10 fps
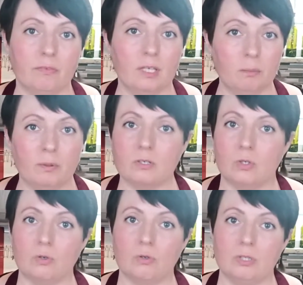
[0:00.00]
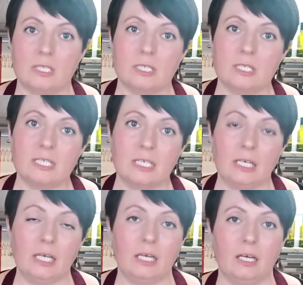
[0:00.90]
keep the social
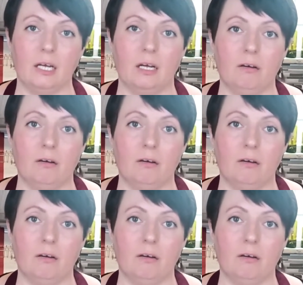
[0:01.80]
distancing,